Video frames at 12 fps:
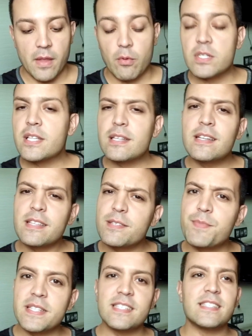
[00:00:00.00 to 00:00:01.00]
It's
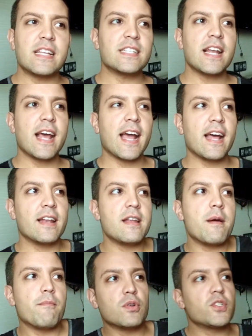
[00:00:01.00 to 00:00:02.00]
been such a like an
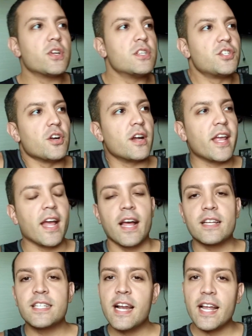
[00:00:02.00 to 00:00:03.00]
emotional journey. I
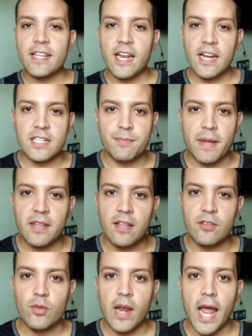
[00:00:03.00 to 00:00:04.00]
actually like didn't expect
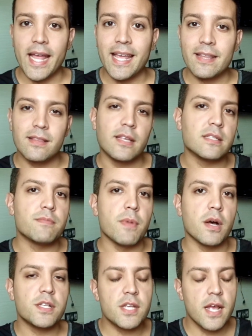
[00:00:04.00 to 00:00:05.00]
it to like it this
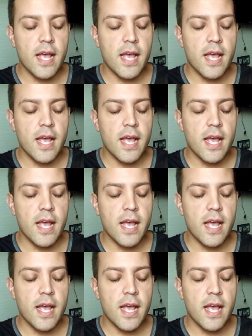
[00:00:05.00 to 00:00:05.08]
much.